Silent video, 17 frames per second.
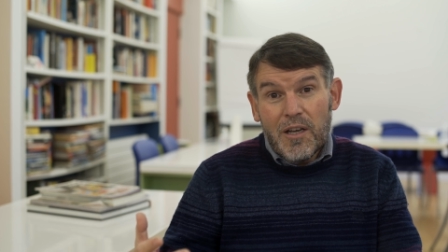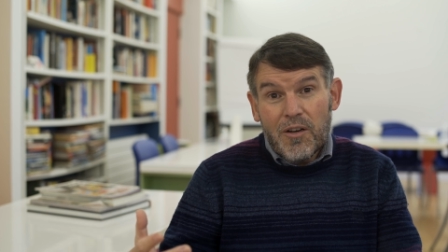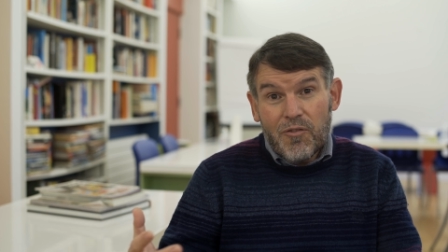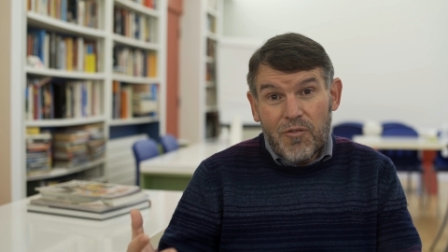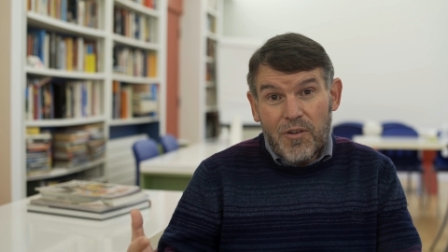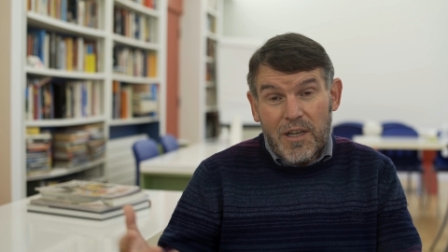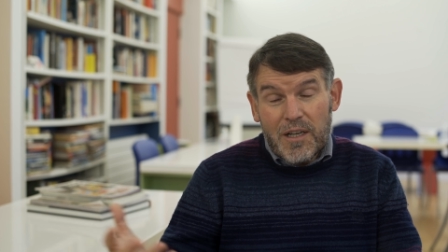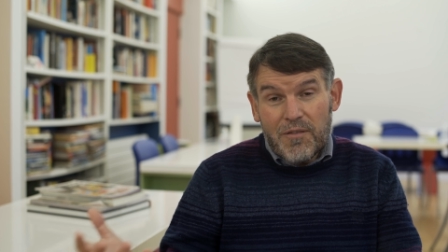
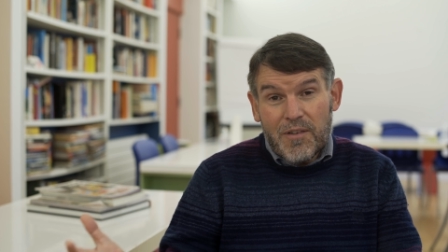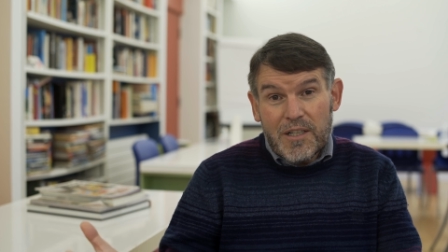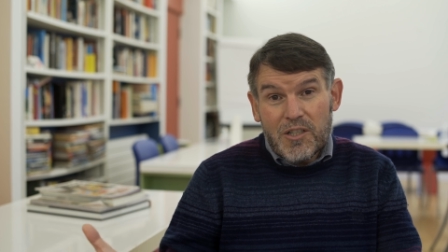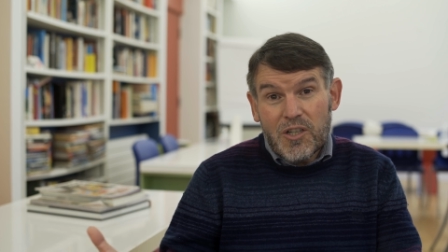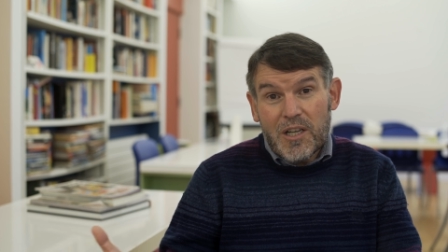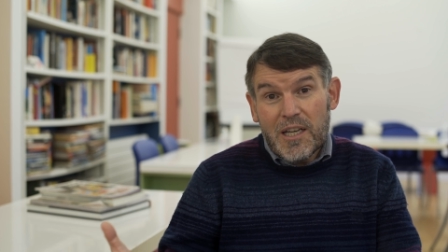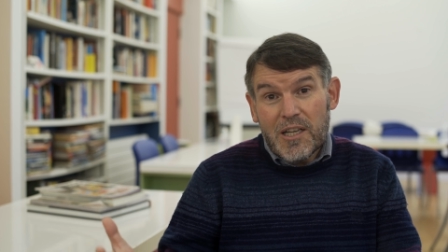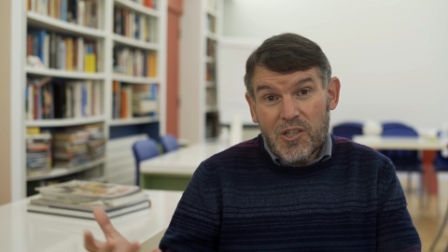creative
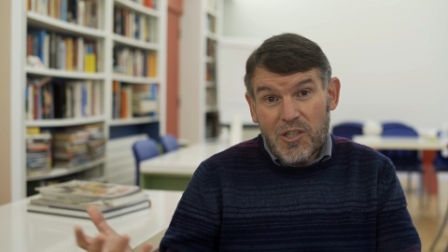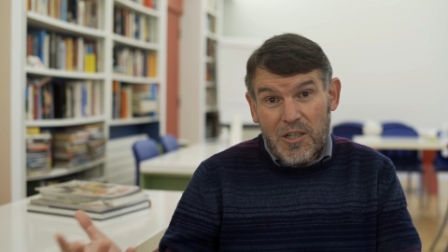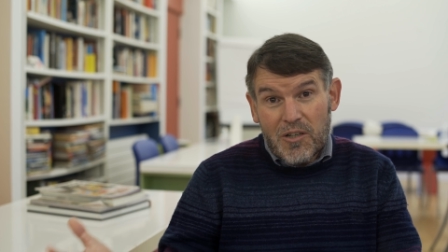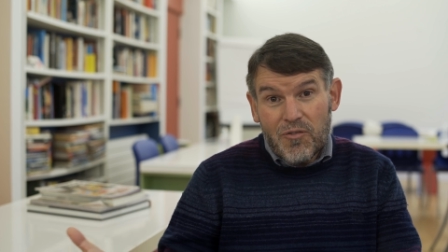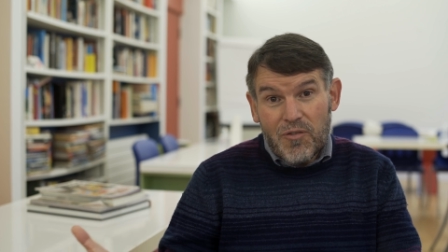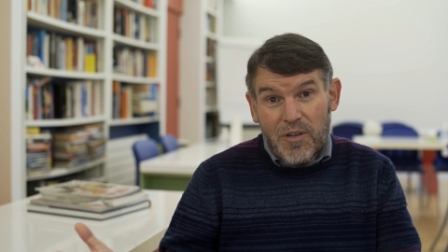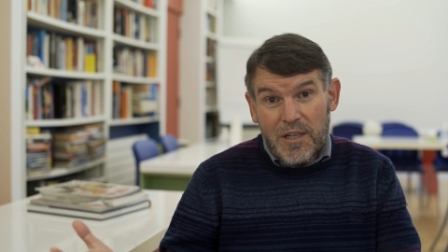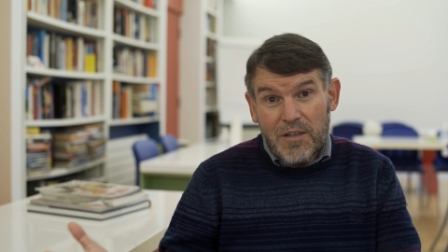education
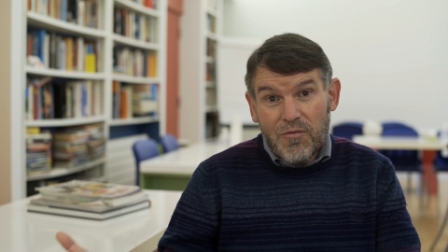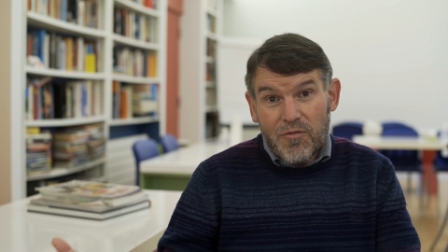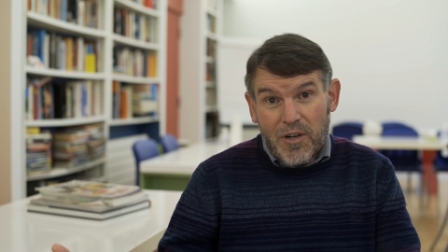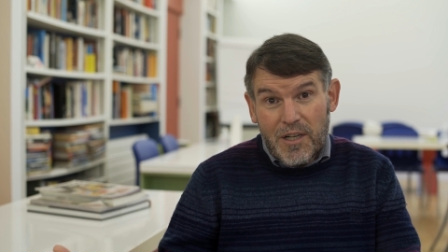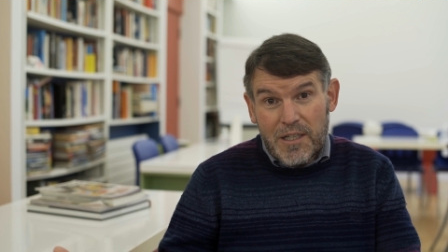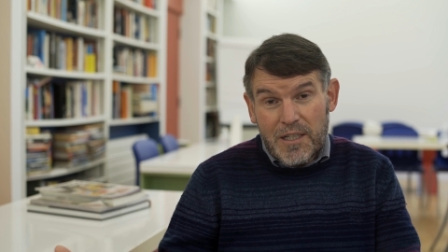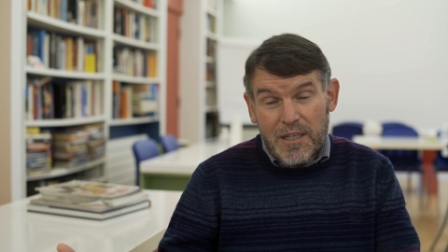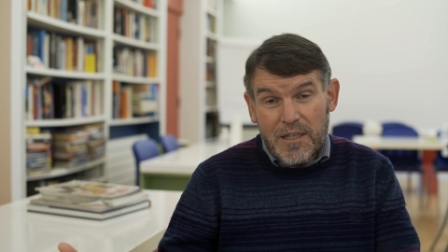and creative
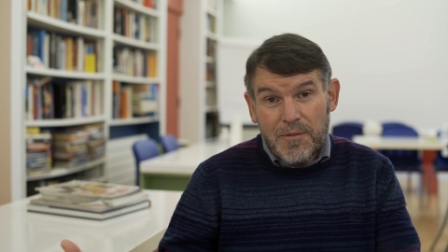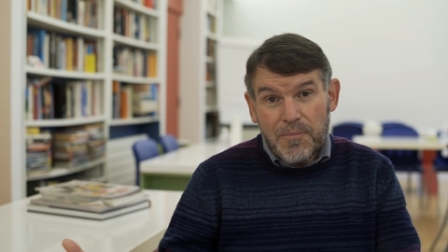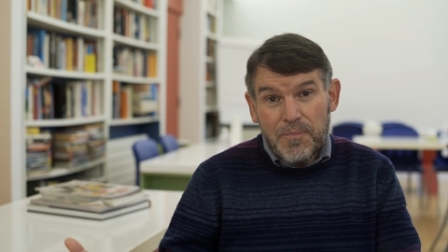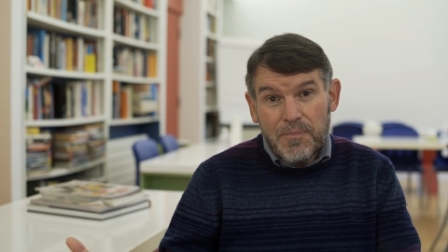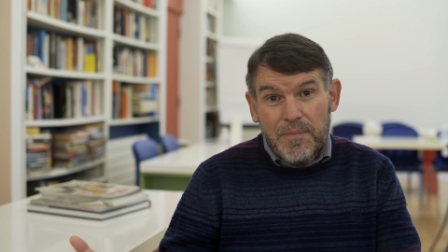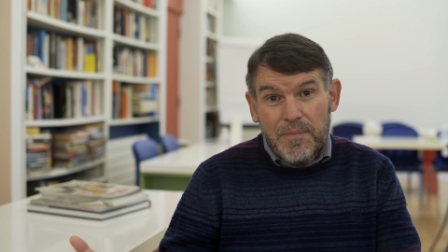writing.